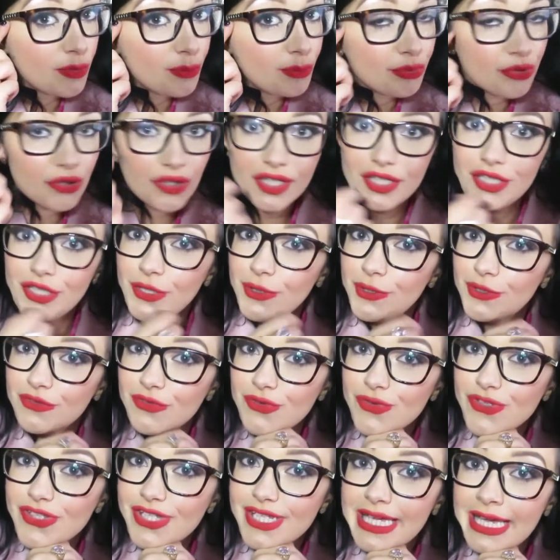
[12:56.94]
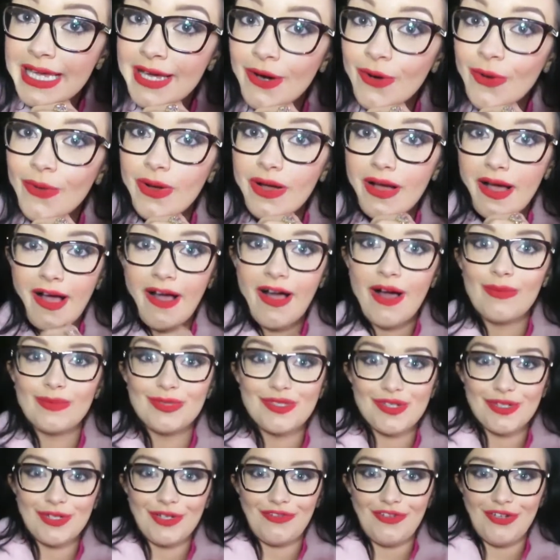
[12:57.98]
pretty youthful still.
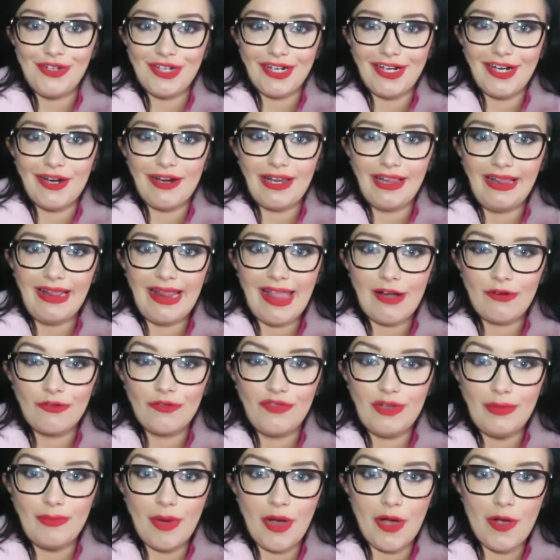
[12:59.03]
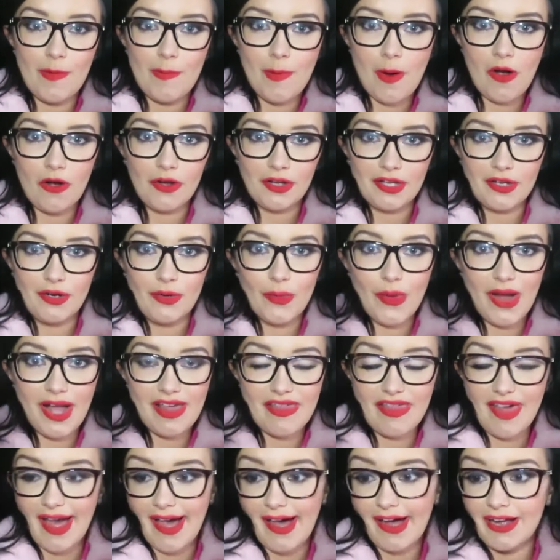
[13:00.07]
Don't know if you can hear a little Alfie Bow barking
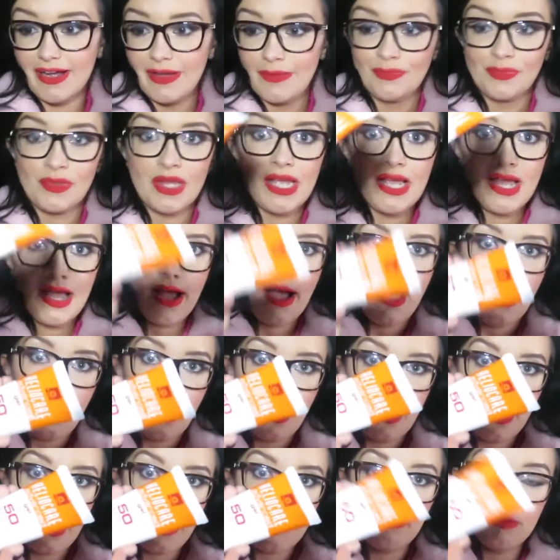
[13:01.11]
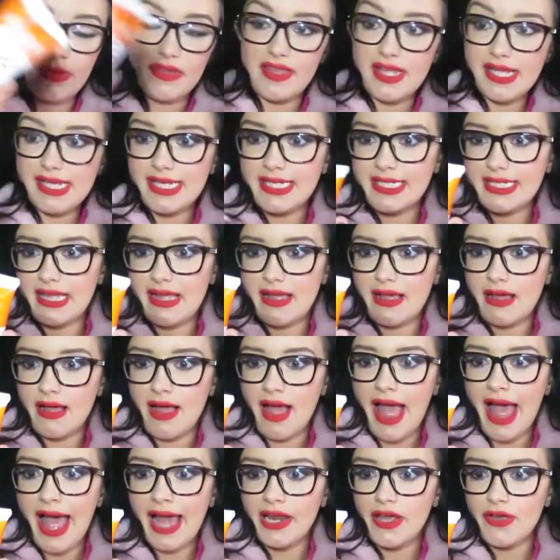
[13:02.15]
away there. But this is the
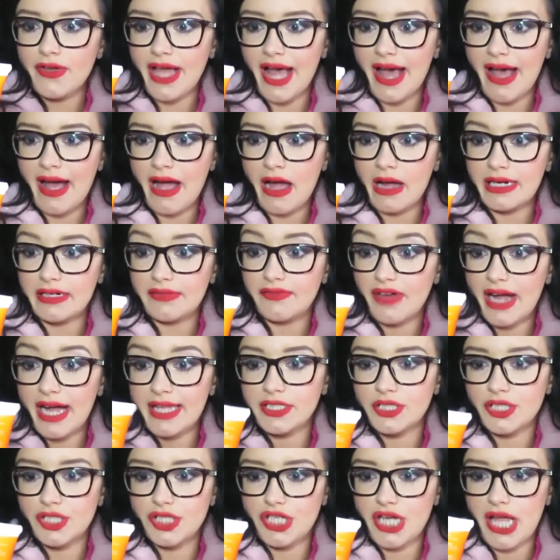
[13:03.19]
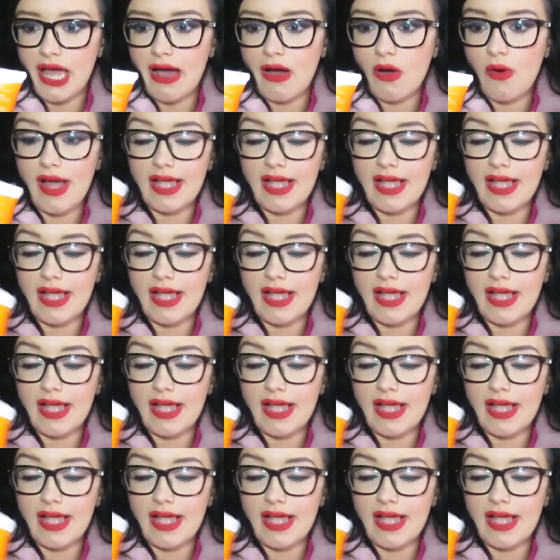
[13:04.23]
Heliocare Advanced Gel